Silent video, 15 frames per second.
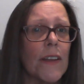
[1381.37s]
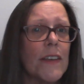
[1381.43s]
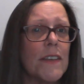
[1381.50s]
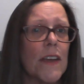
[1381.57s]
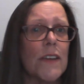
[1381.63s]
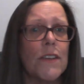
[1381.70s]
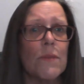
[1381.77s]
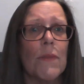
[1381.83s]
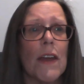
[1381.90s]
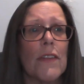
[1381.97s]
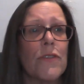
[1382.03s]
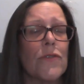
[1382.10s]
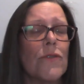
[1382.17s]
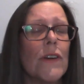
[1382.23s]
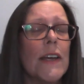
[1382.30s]
said to me
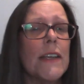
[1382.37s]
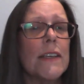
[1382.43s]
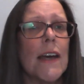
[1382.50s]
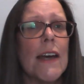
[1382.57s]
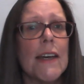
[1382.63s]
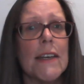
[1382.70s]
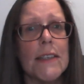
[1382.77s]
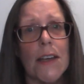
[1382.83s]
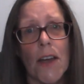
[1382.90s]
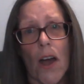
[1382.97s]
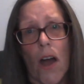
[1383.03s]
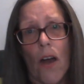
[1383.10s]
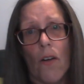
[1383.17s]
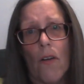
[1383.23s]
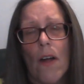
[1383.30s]
three days
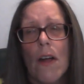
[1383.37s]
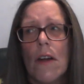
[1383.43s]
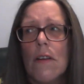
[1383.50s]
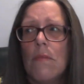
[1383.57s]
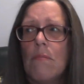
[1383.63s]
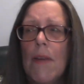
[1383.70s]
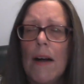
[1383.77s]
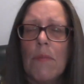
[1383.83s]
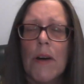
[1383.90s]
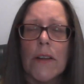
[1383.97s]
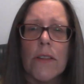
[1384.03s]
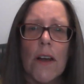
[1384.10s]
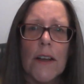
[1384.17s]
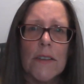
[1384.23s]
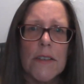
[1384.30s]
ago, Mum, I'd
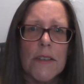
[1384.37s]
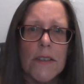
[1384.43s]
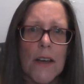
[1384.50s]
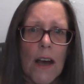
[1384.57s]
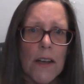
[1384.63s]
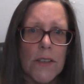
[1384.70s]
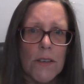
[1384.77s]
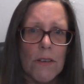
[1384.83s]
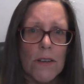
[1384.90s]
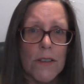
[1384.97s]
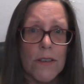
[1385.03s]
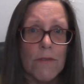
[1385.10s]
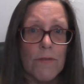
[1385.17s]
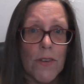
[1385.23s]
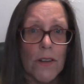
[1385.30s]
like to start doing
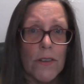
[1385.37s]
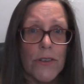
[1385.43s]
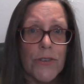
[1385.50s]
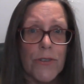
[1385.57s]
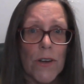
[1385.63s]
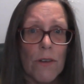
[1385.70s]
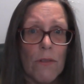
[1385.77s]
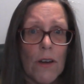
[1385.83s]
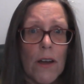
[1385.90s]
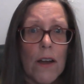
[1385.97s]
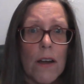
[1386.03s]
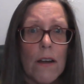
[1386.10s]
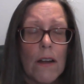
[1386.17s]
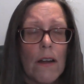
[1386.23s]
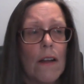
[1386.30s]
some voluntary
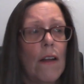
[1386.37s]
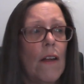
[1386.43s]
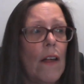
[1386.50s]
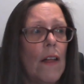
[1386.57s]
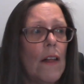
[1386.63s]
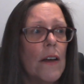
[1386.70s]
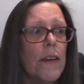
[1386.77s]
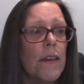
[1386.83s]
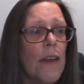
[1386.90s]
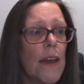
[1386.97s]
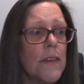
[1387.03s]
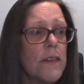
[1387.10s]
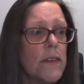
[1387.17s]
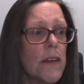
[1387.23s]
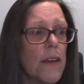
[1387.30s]
work.
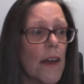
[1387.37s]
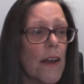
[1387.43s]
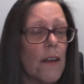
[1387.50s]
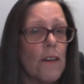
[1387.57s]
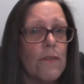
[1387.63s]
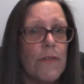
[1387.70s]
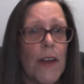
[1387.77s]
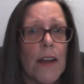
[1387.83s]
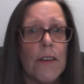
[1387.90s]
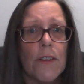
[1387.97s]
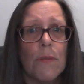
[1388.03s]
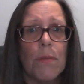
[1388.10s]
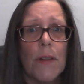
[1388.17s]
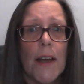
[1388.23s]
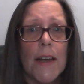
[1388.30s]
Yesterday I found a
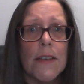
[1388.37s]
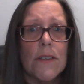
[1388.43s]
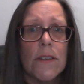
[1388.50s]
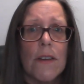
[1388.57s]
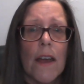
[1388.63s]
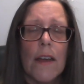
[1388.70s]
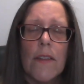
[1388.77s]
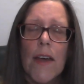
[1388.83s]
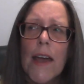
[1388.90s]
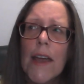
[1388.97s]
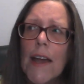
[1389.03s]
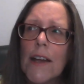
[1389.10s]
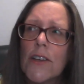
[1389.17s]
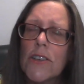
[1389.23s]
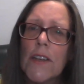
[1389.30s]
place, they
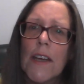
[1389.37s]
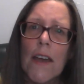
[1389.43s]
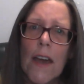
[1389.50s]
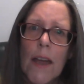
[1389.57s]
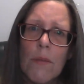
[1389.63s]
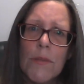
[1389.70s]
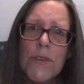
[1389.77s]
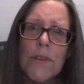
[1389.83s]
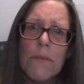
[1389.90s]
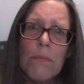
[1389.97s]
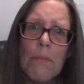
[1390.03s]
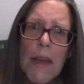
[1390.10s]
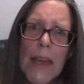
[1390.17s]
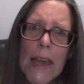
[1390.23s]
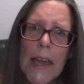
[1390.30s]
actually came to
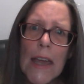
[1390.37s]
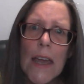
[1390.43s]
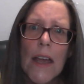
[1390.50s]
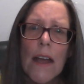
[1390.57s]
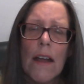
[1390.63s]
me